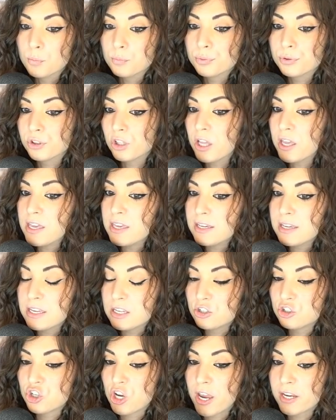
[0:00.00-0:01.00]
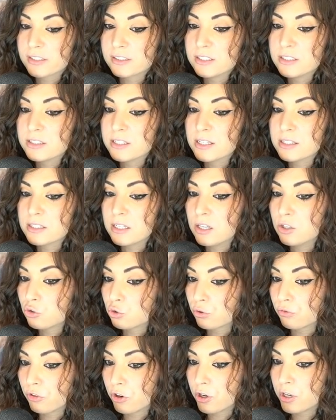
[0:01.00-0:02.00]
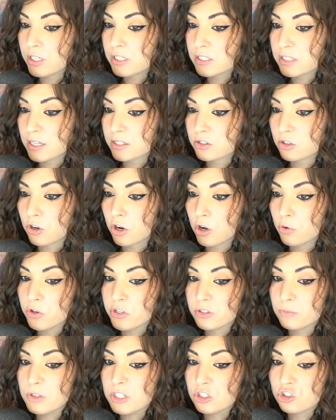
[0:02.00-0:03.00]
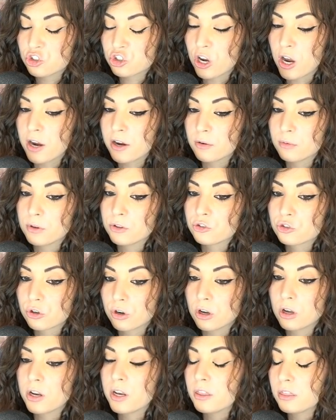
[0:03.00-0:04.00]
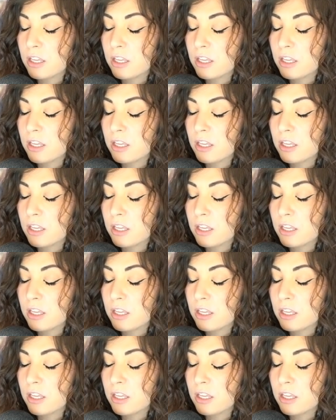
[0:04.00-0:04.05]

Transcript: Plague Injected says, introverted doesn't always mean shy or withdrawn.